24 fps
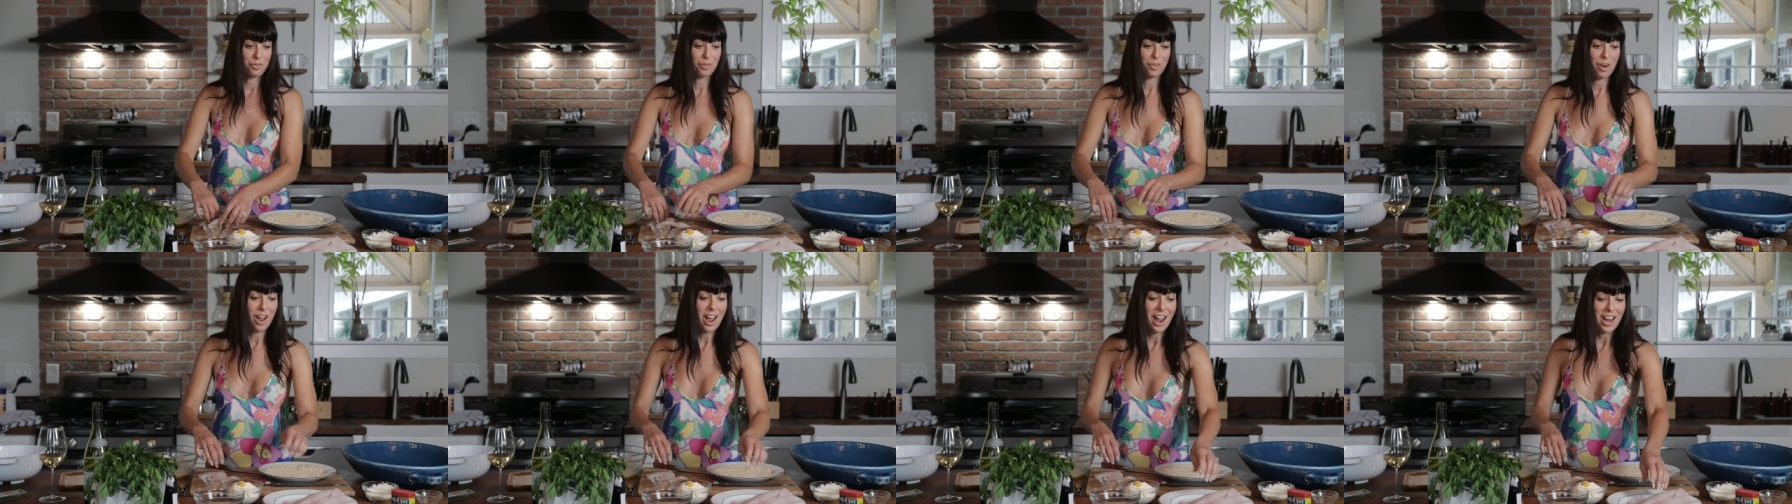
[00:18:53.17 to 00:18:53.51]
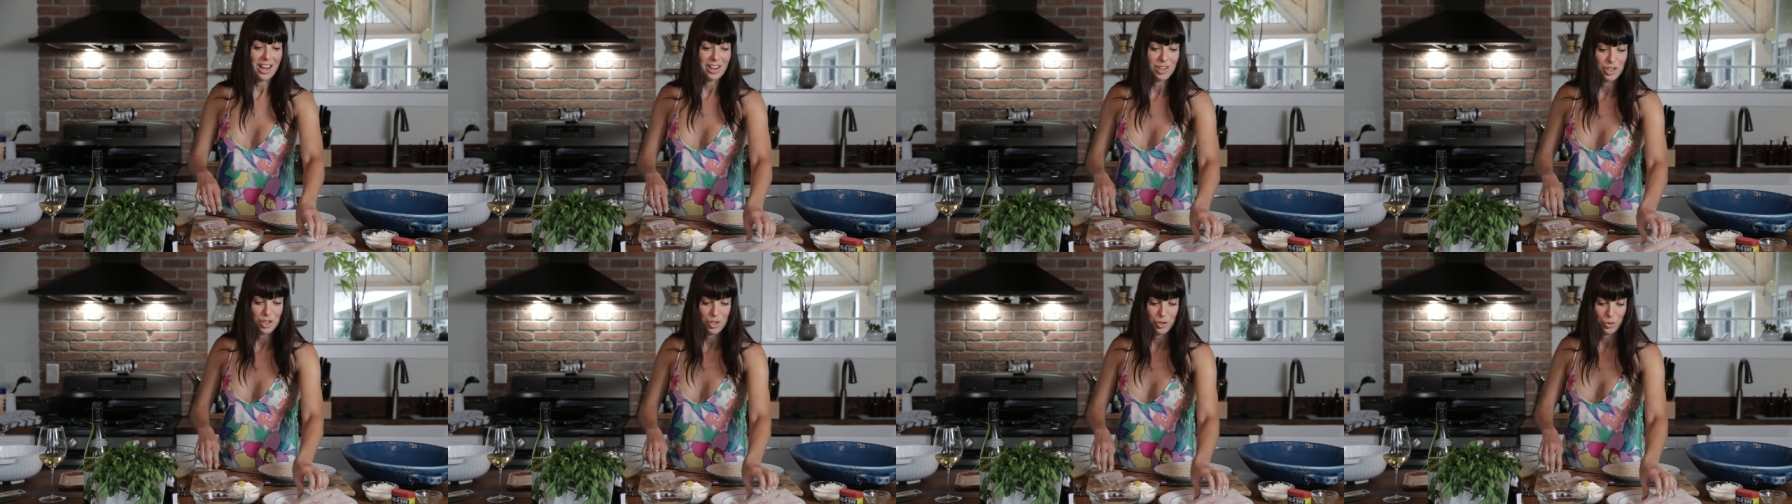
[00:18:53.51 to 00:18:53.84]

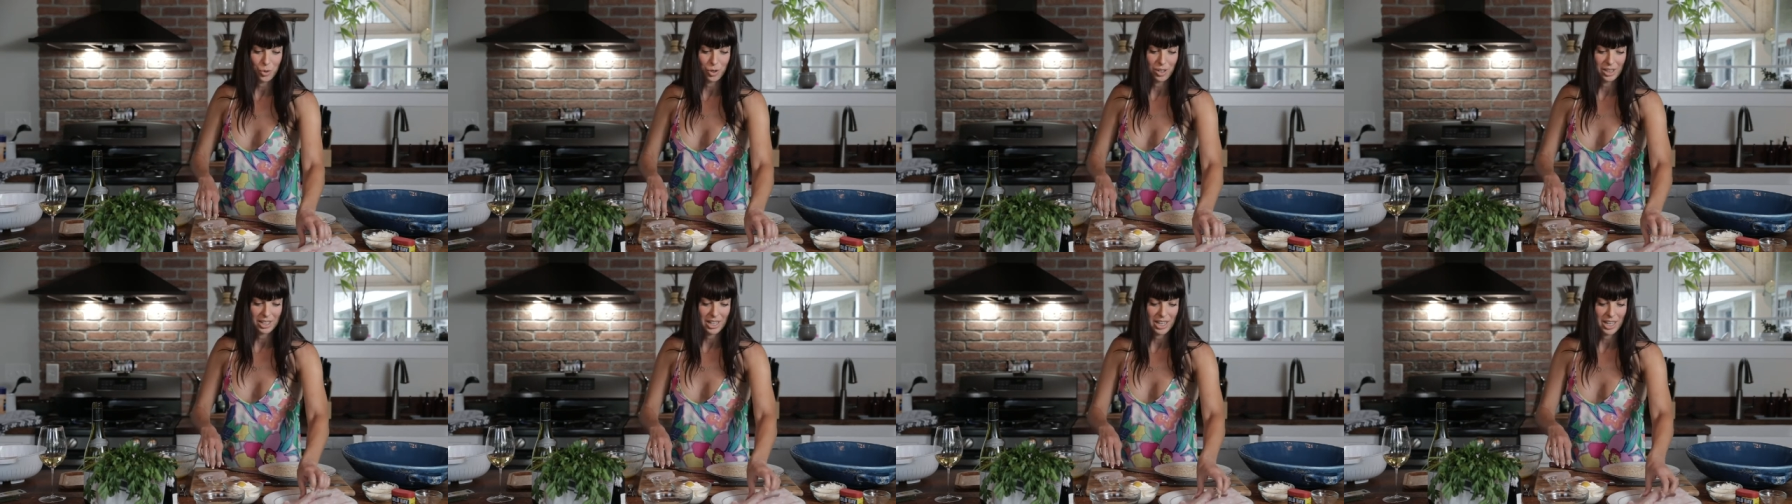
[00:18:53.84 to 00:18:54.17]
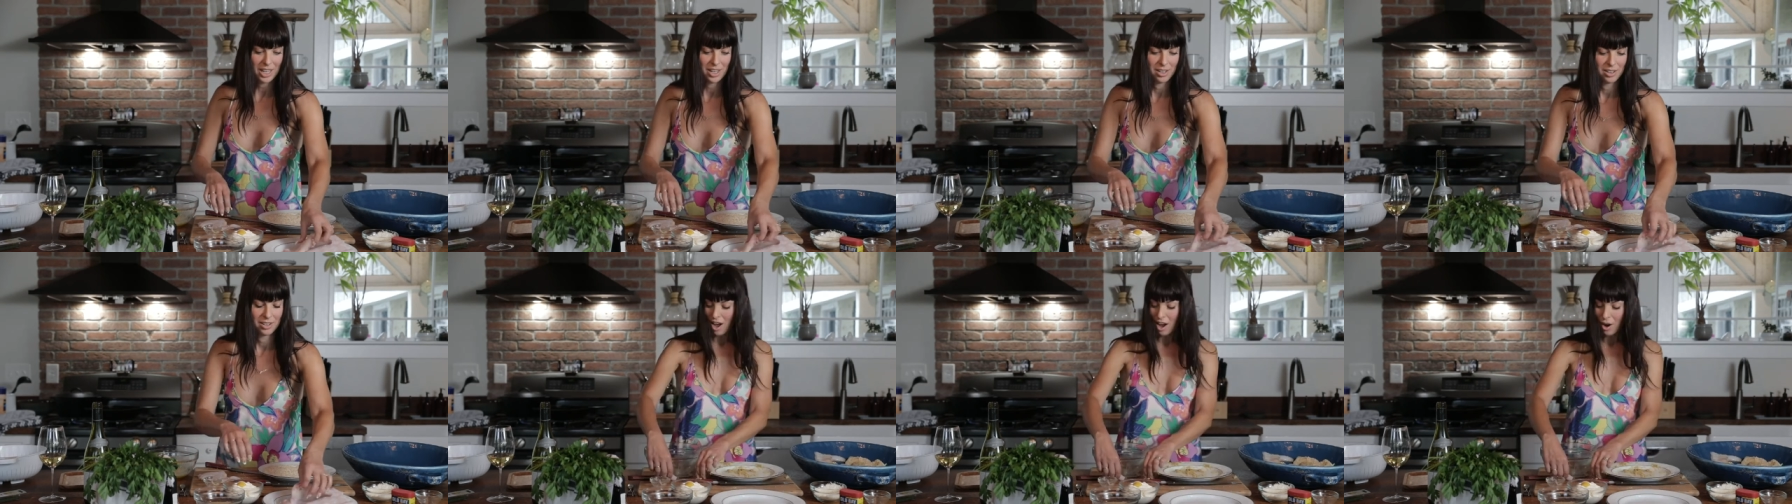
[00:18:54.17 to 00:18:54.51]
frying
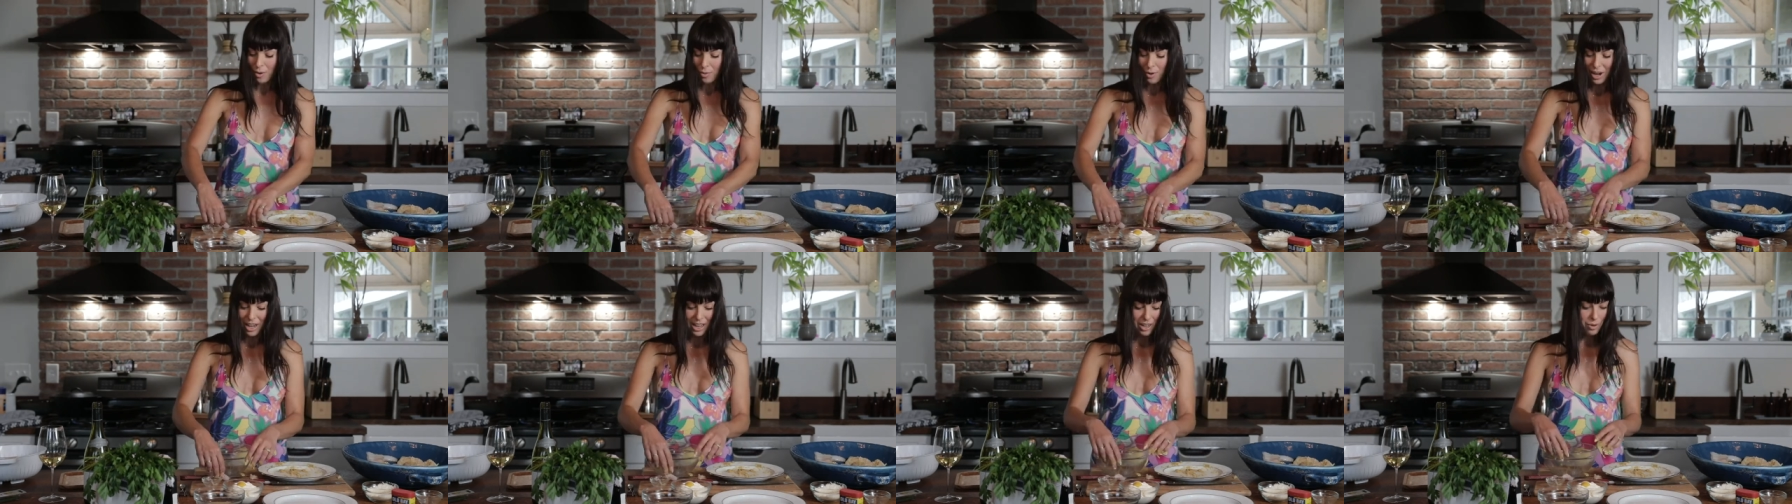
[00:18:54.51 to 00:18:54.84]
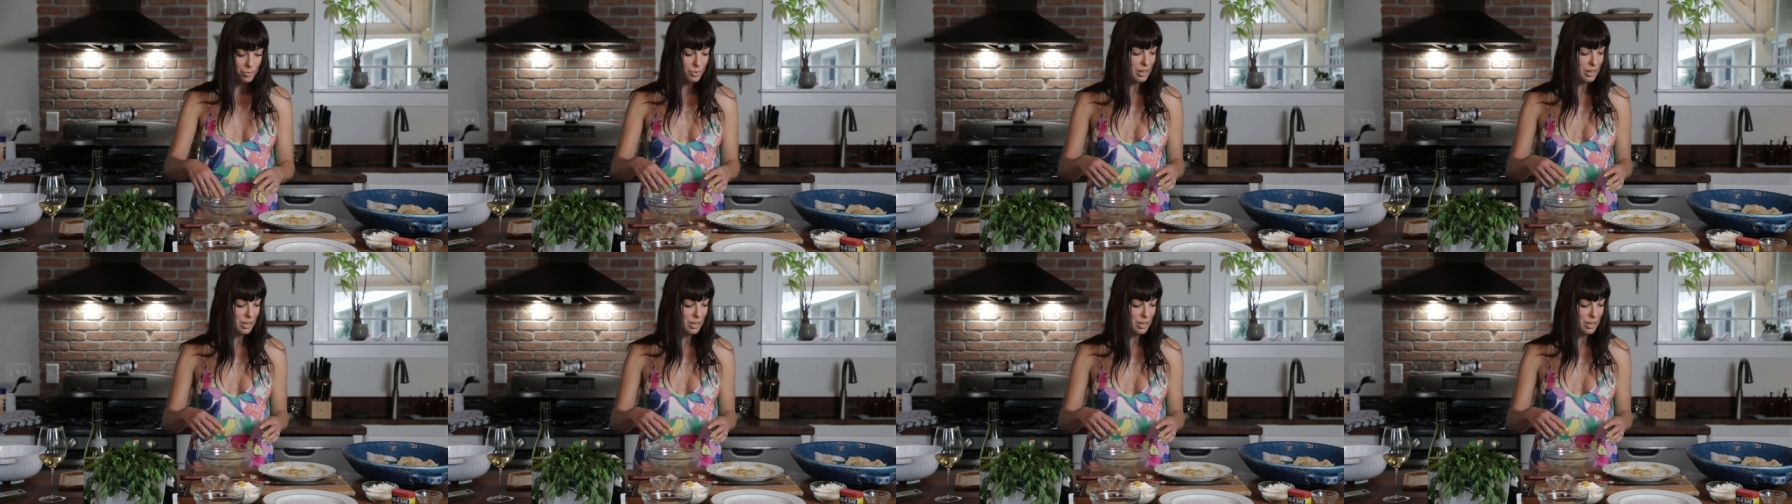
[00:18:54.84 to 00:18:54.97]
shortly. All right,